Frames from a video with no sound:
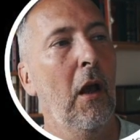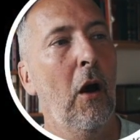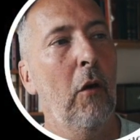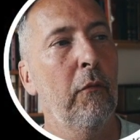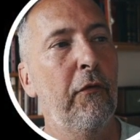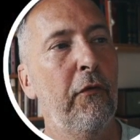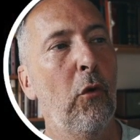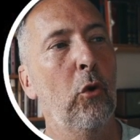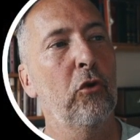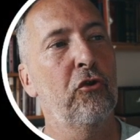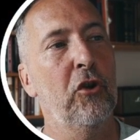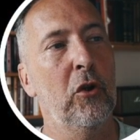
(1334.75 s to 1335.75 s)
On
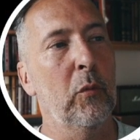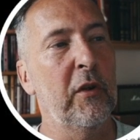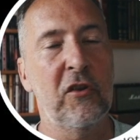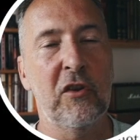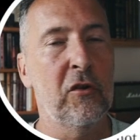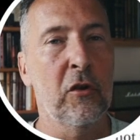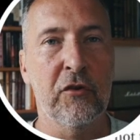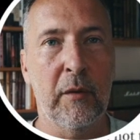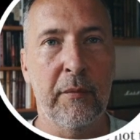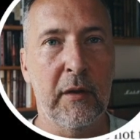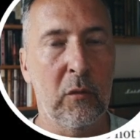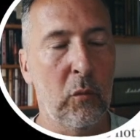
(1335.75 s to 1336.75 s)
4 June, which is not
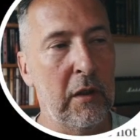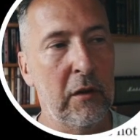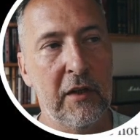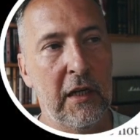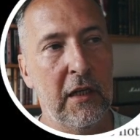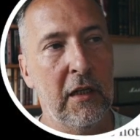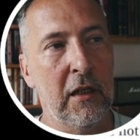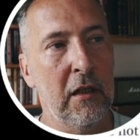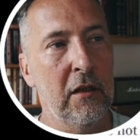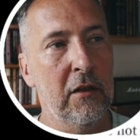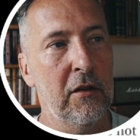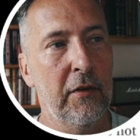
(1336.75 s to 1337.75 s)
something we say in
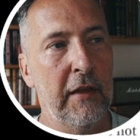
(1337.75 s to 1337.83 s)
England,